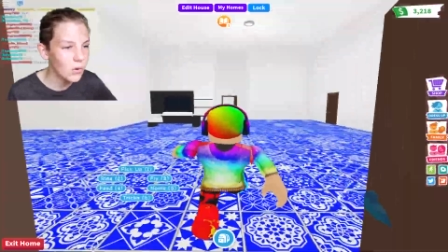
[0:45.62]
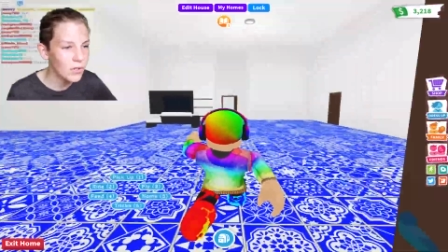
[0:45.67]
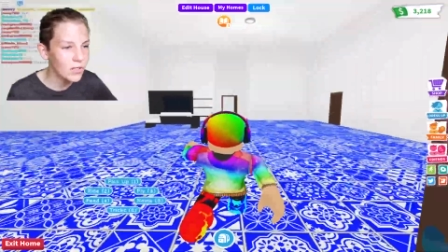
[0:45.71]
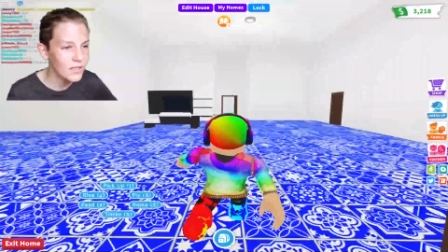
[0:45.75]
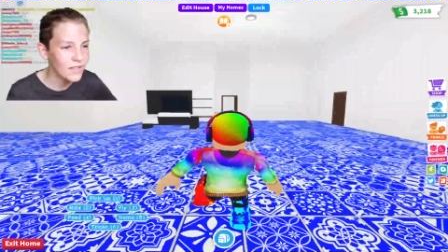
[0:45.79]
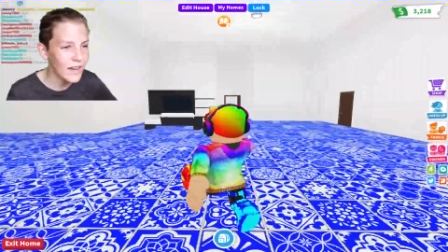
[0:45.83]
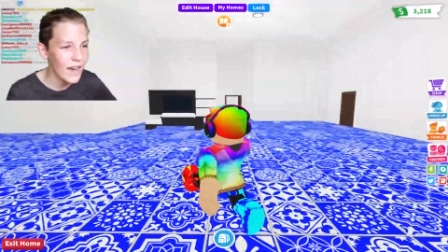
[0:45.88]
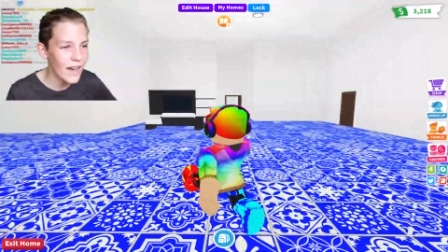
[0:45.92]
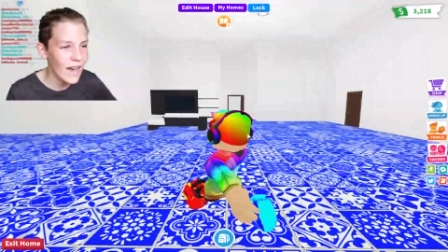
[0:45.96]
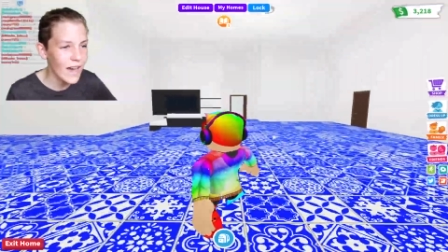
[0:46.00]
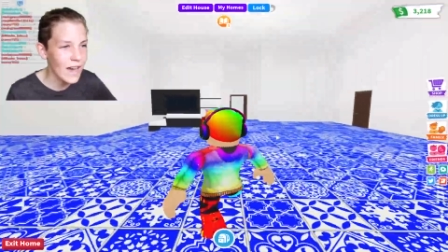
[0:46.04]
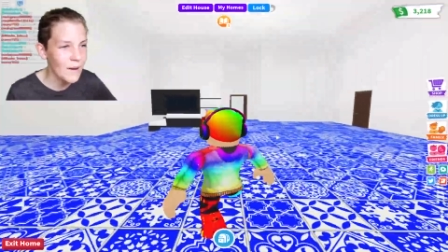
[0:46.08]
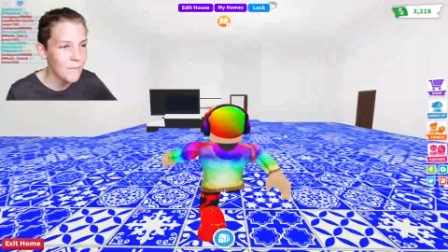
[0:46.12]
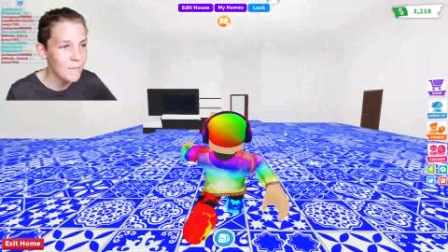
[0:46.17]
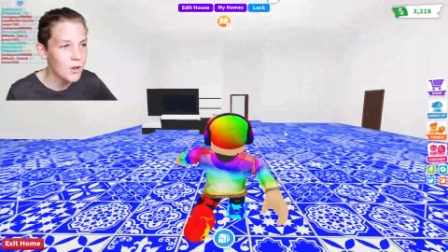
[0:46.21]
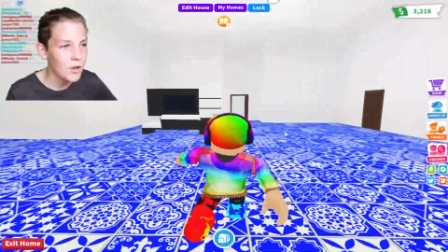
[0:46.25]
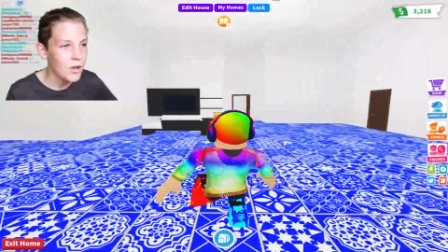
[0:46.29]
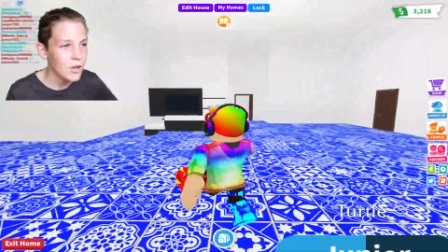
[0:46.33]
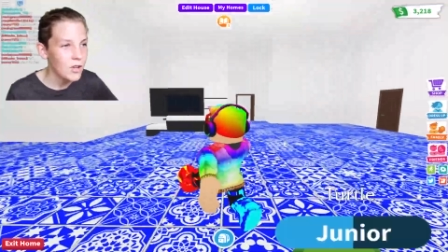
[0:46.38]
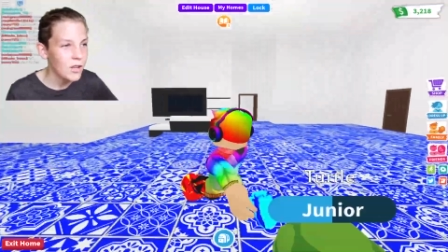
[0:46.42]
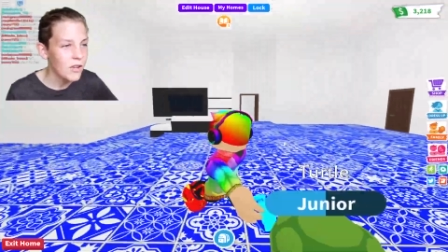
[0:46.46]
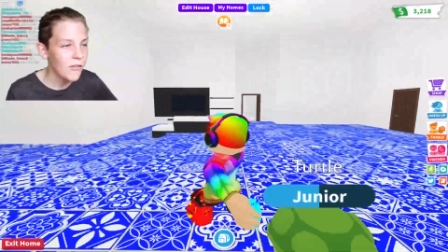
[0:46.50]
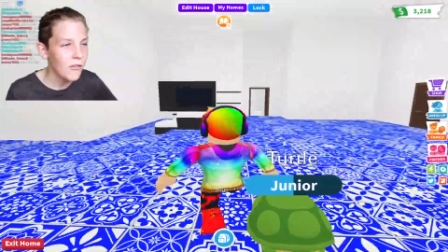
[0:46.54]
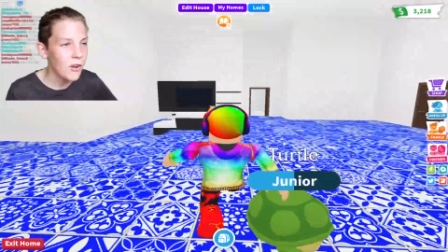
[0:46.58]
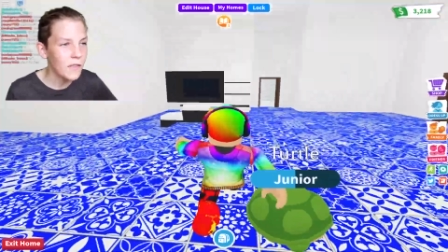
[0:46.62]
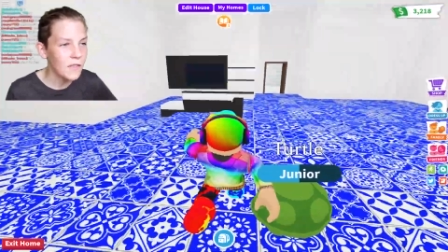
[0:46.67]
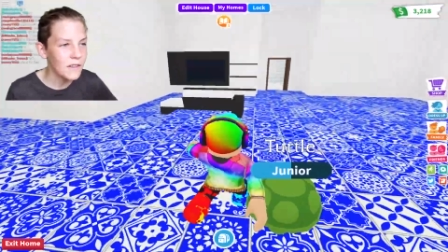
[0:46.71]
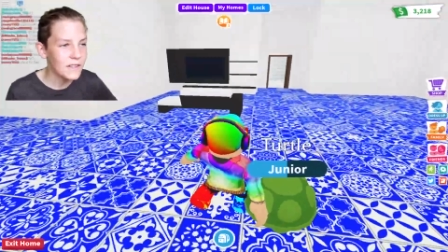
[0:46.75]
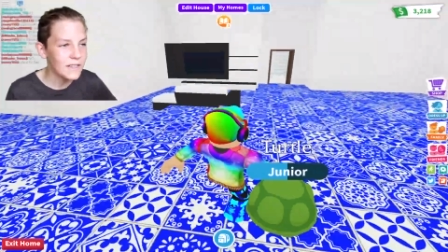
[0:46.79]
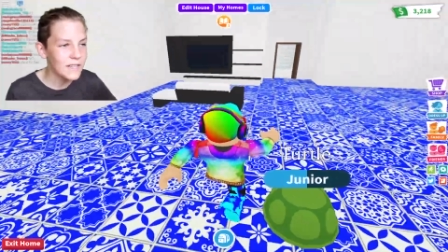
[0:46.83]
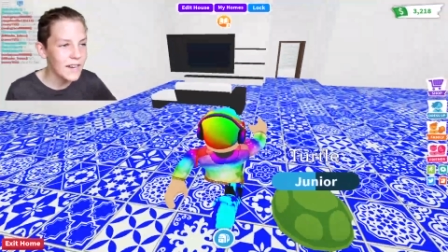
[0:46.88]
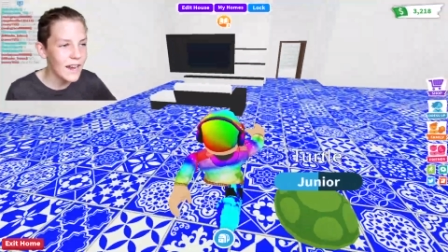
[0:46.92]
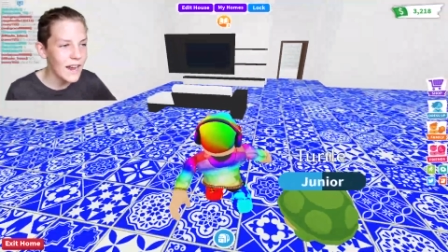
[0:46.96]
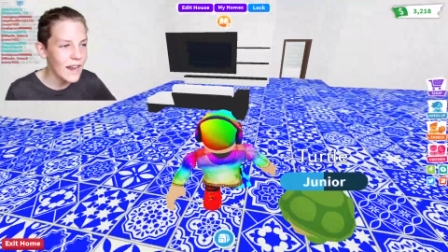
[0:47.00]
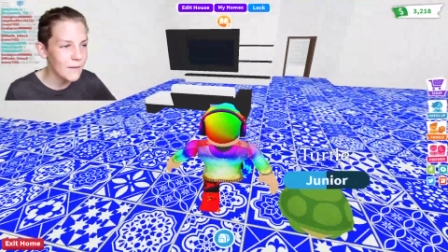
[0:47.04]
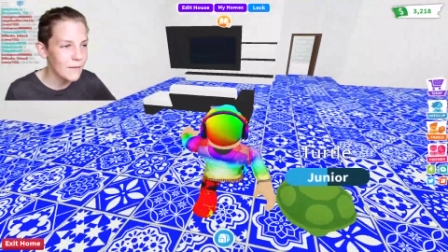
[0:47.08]
all the same. You've got the
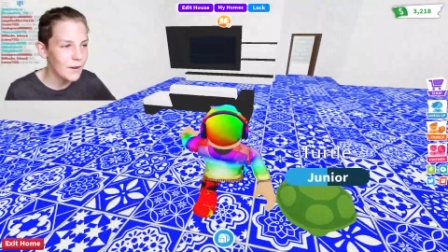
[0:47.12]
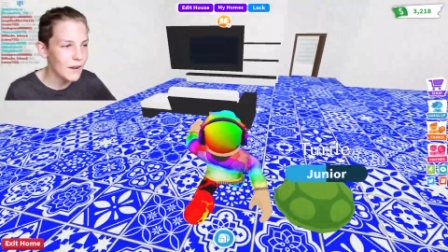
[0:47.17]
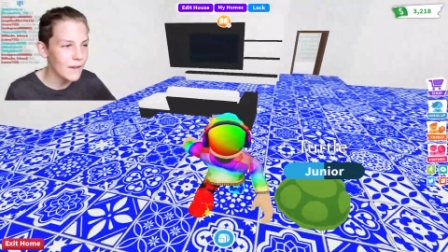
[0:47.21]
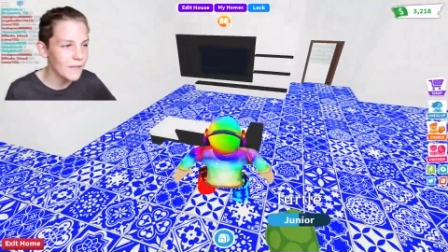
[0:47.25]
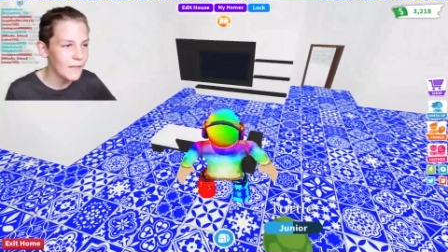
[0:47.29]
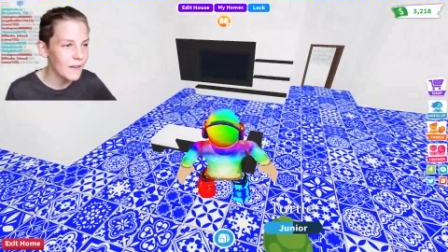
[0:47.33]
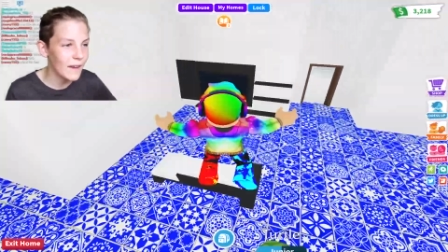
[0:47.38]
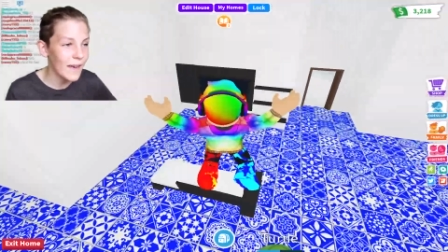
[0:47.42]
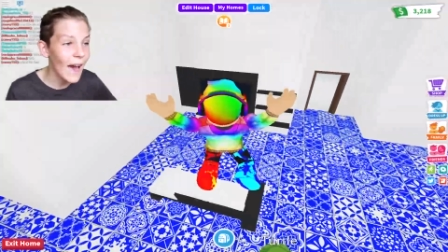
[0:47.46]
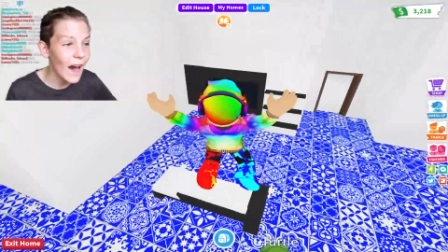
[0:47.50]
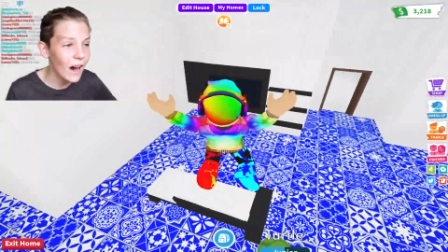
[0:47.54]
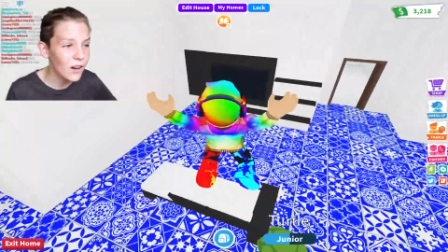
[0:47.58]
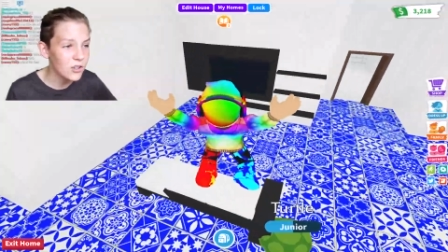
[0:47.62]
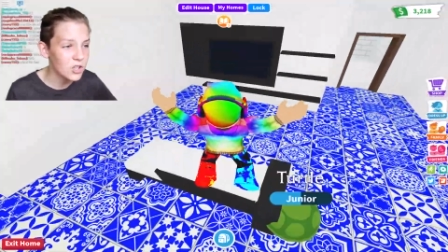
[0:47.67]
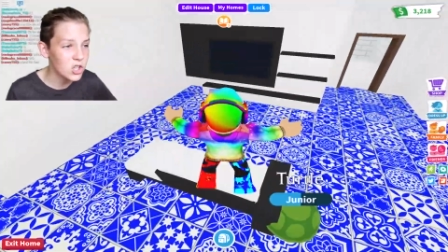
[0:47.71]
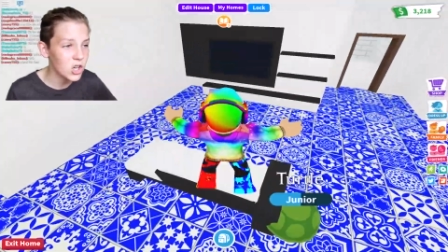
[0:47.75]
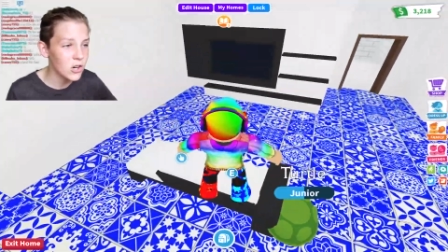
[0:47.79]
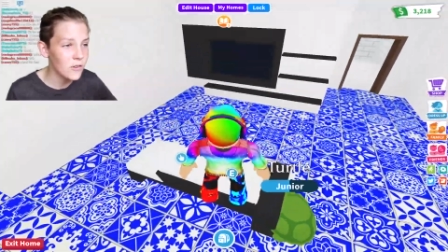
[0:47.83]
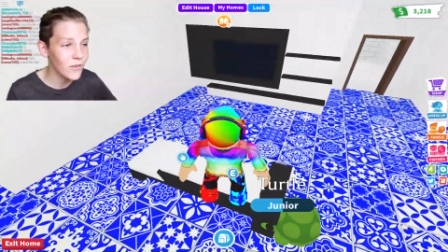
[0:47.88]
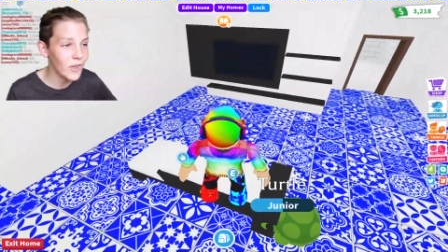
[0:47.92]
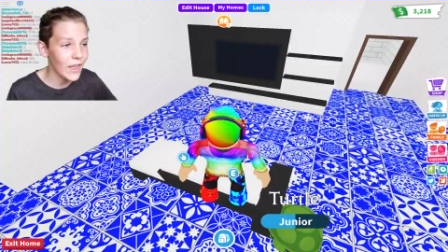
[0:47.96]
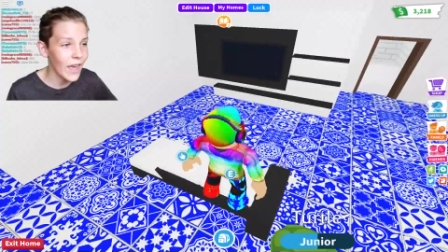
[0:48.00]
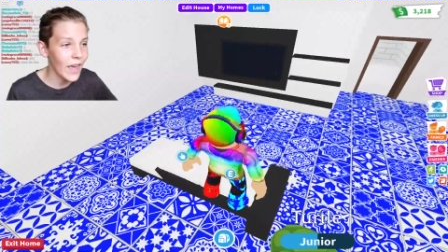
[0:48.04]
TV and the couch over